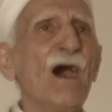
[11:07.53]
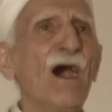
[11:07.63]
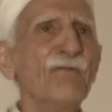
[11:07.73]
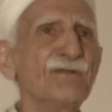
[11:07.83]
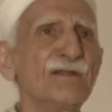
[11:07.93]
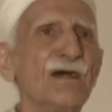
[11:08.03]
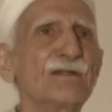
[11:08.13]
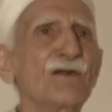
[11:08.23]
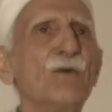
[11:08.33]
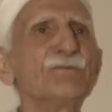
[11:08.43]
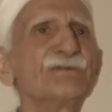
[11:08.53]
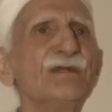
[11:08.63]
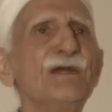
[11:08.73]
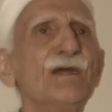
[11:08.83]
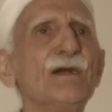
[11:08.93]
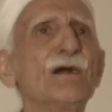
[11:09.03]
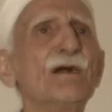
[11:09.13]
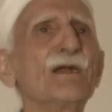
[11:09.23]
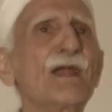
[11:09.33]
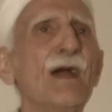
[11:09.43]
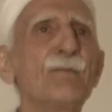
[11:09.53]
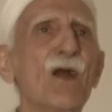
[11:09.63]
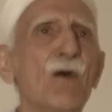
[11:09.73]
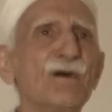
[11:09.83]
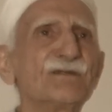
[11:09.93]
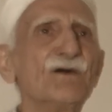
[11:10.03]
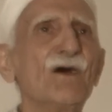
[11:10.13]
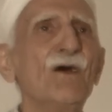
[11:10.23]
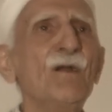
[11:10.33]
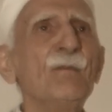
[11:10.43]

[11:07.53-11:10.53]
After that comes the Kemna Mazda.